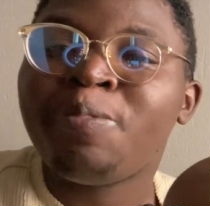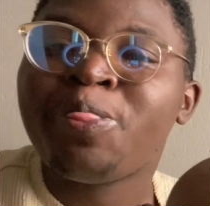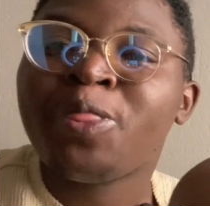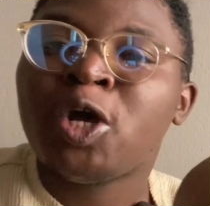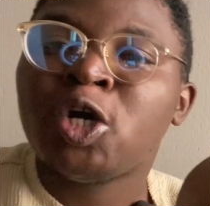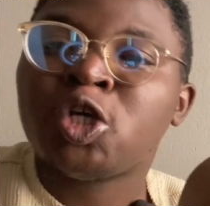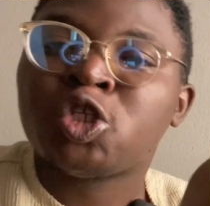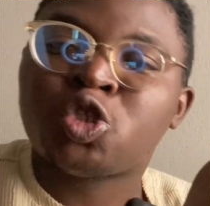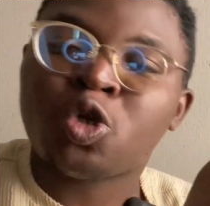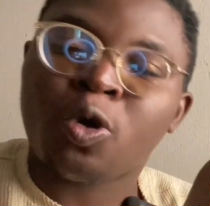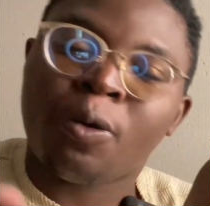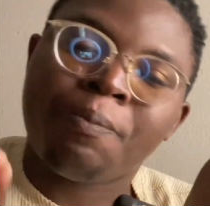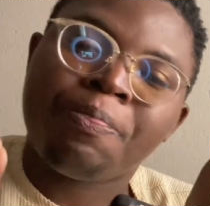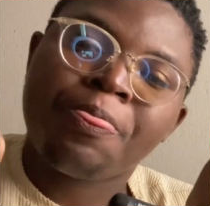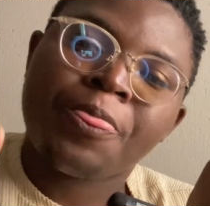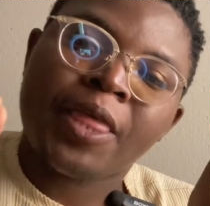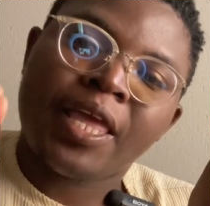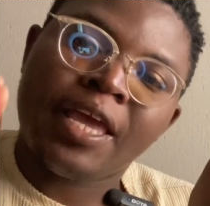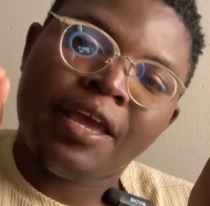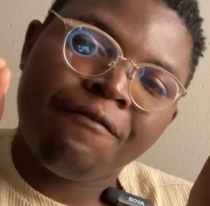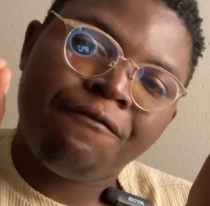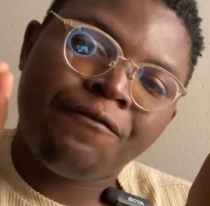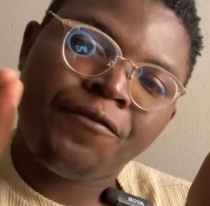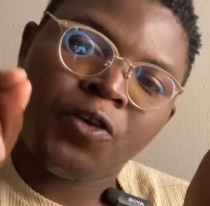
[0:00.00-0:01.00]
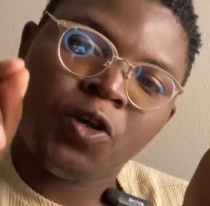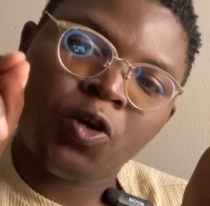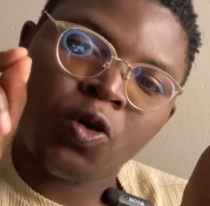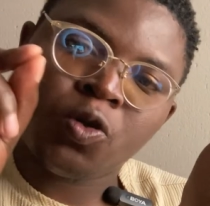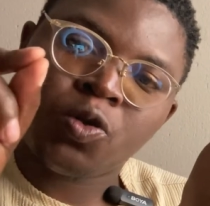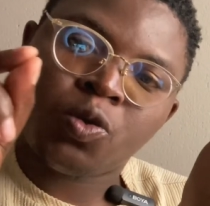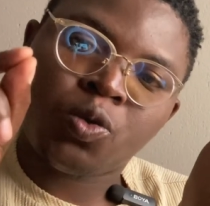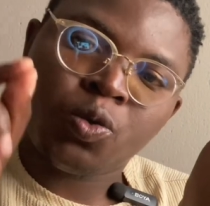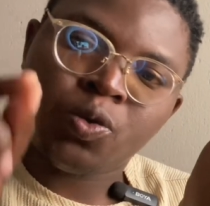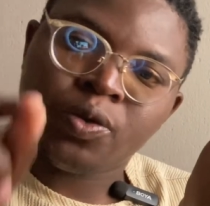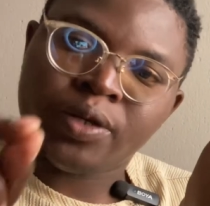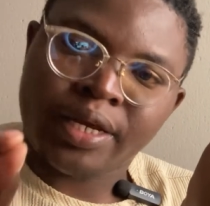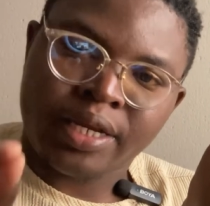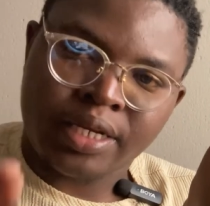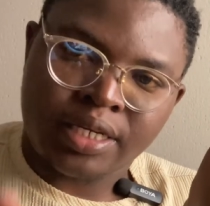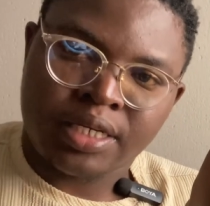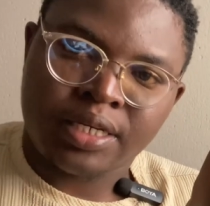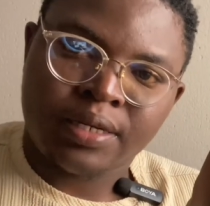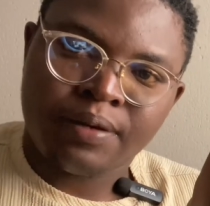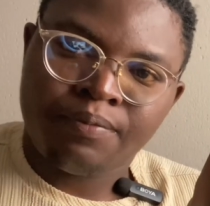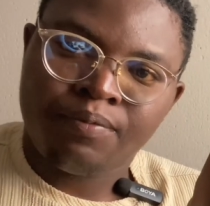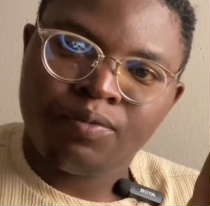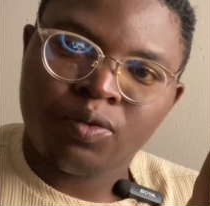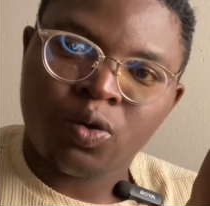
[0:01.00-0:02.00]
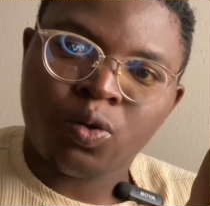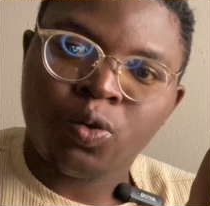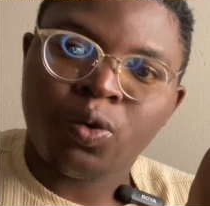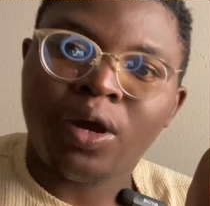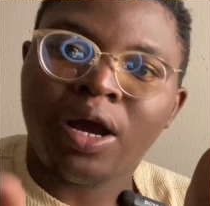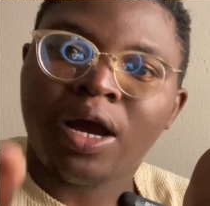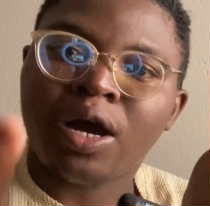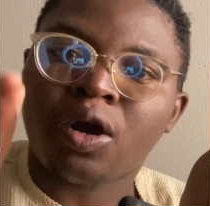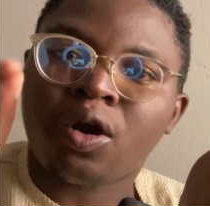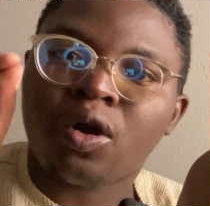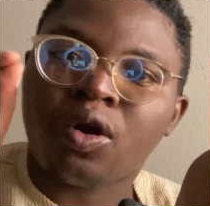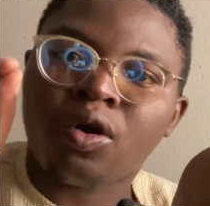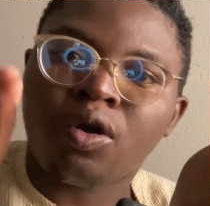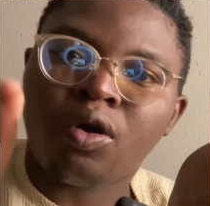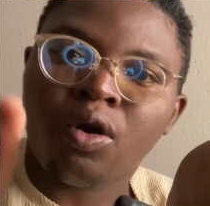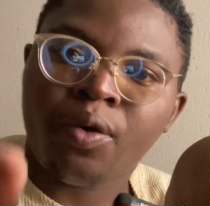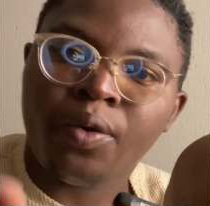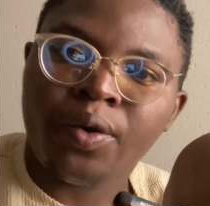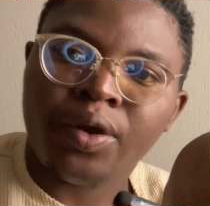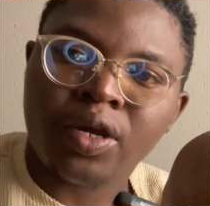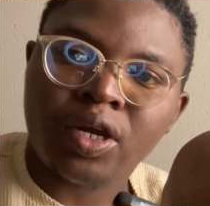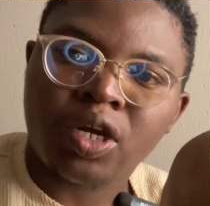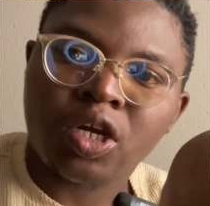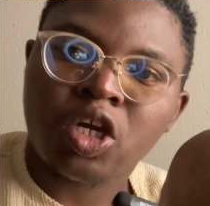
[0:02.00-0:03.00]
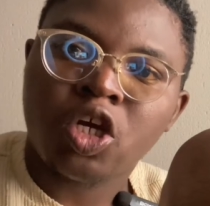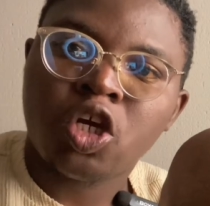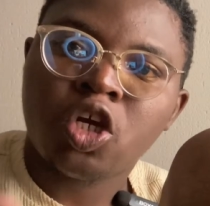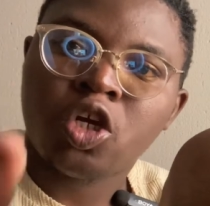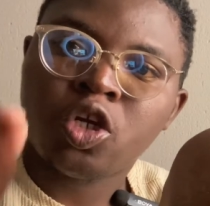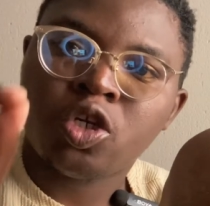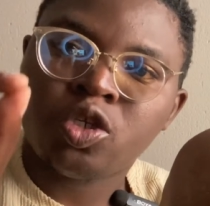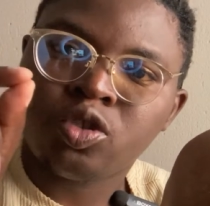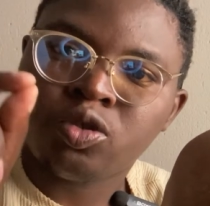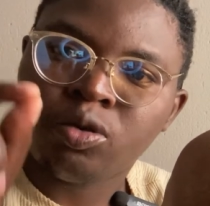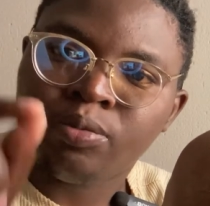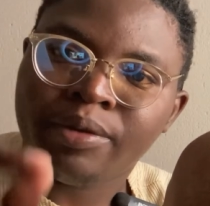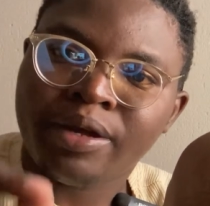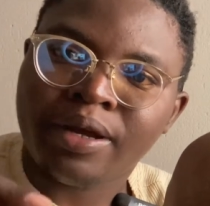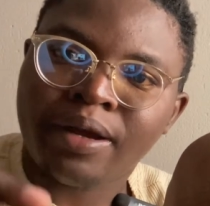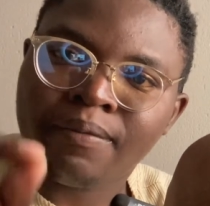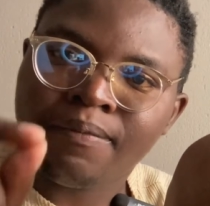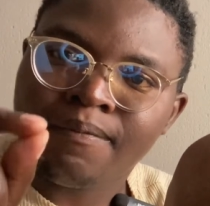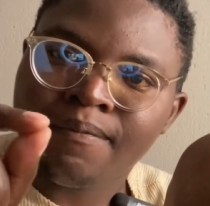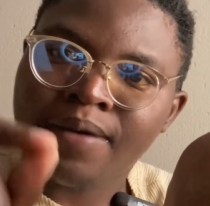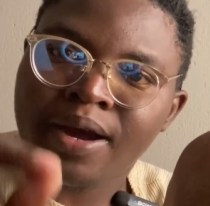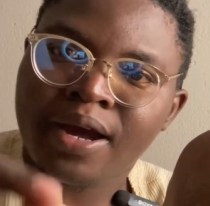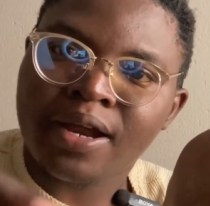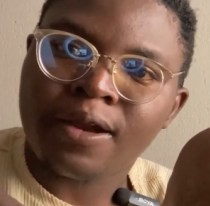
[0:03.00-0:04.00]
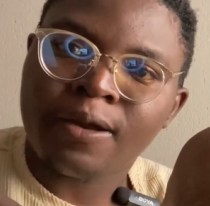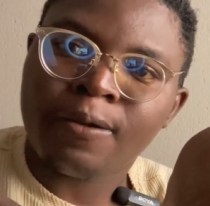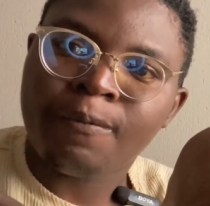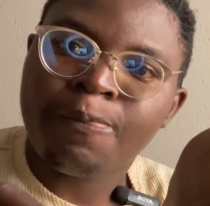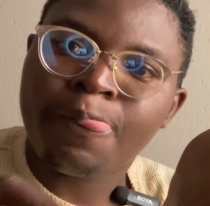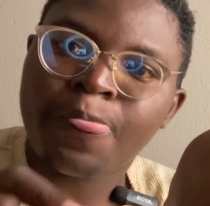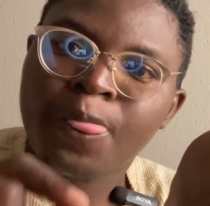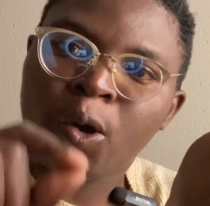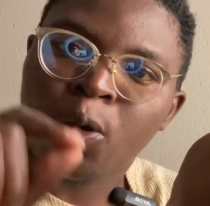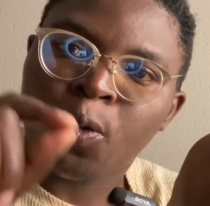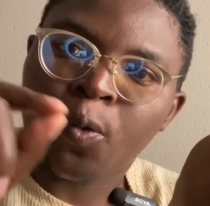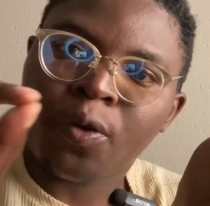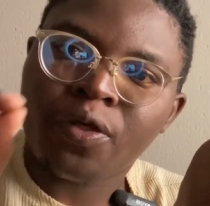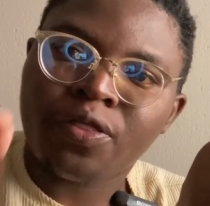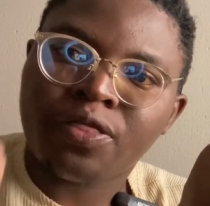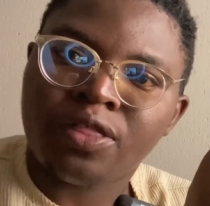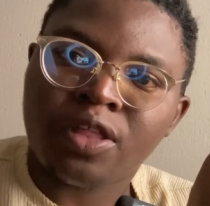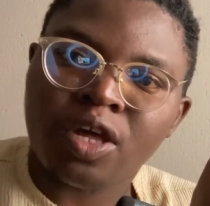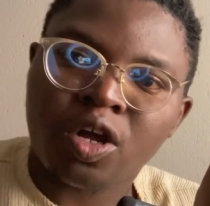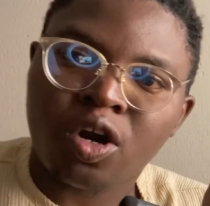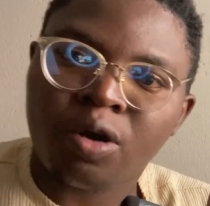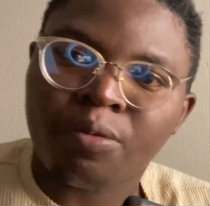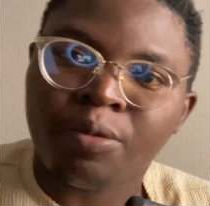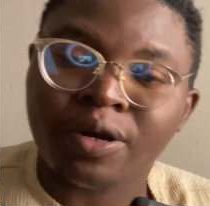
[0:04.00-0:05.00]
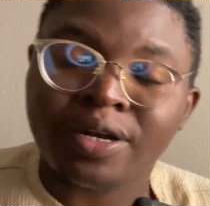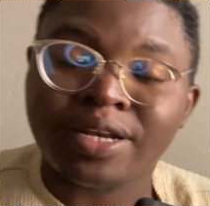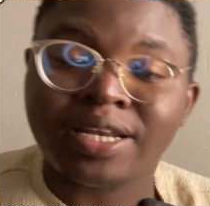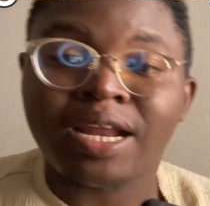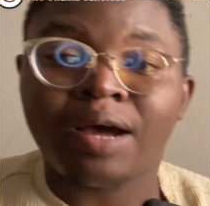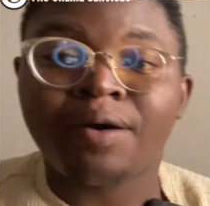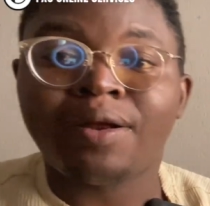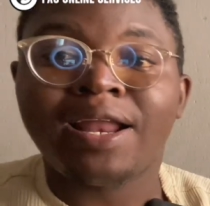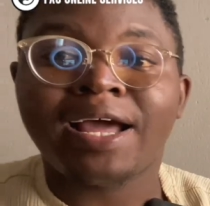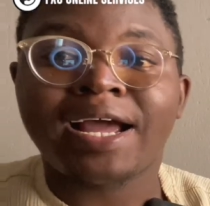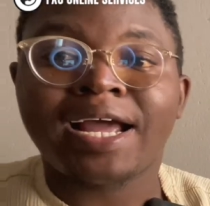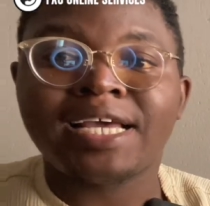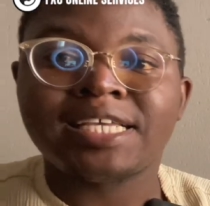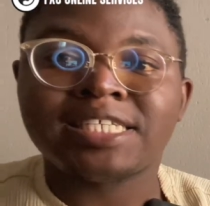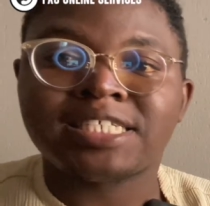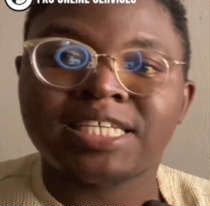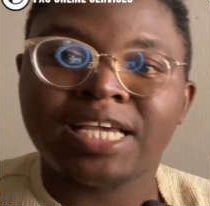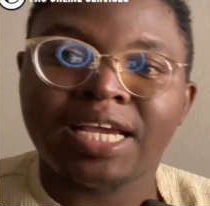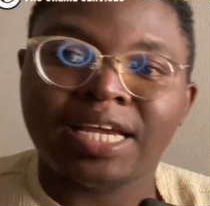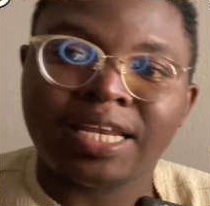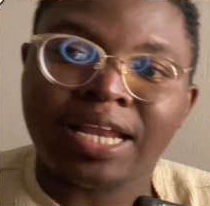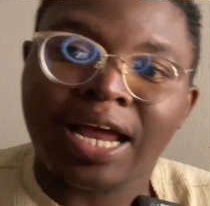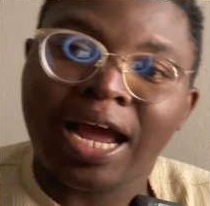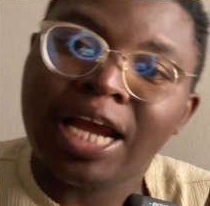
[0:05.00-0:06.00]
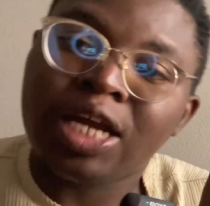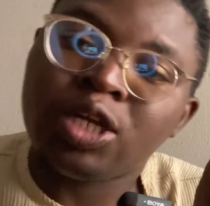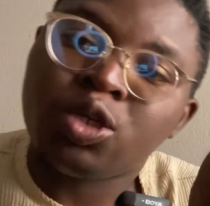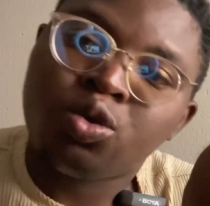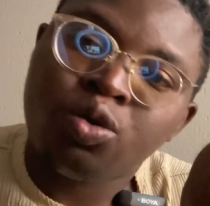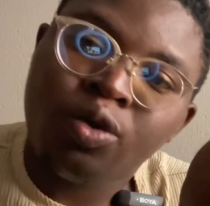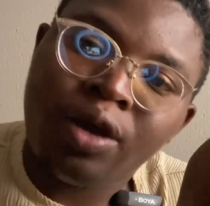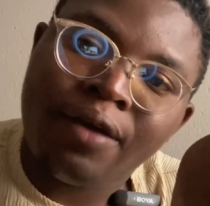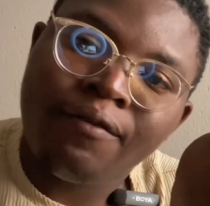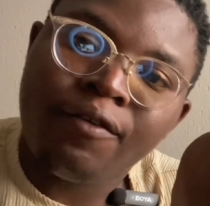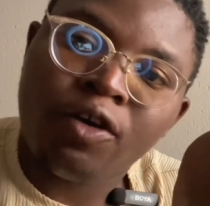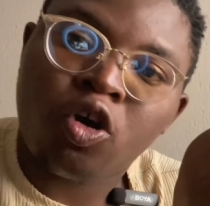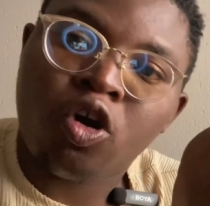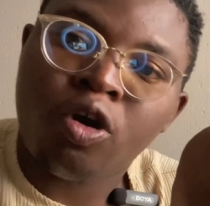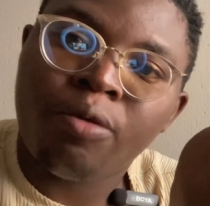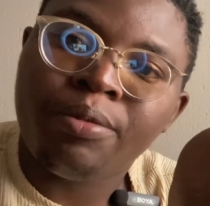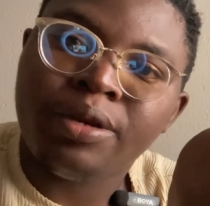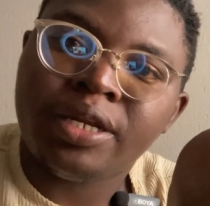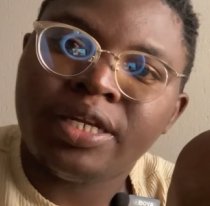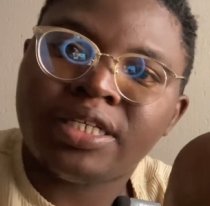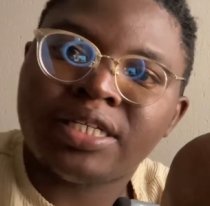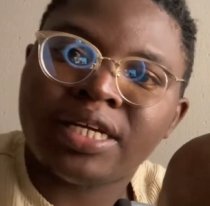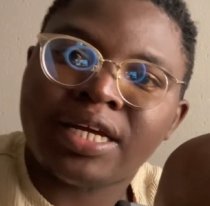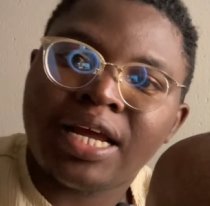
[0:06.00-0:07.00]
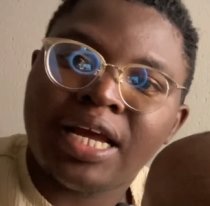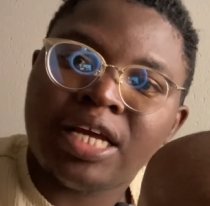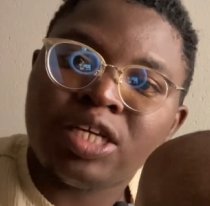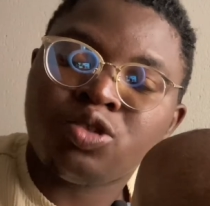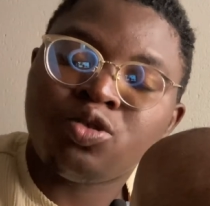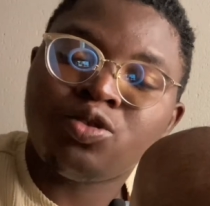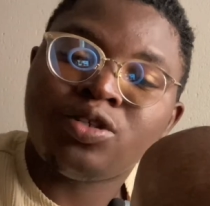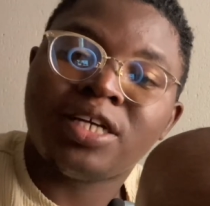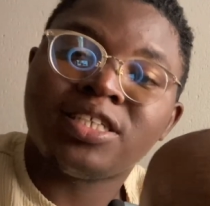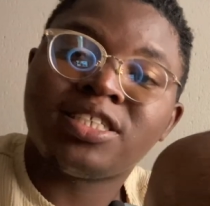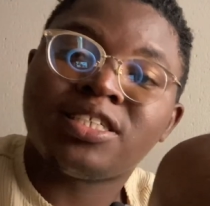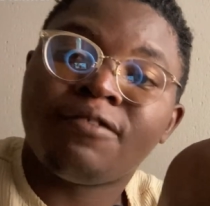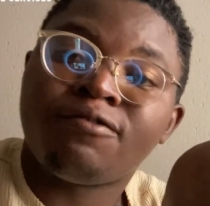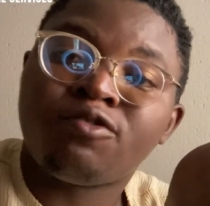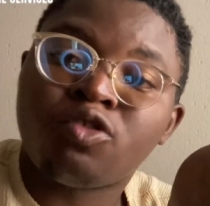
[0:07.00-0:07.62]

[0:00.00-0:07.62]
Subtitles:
So if you do that, you are going to make money with the robot. Now, like I said, I do have a community, guys. You just have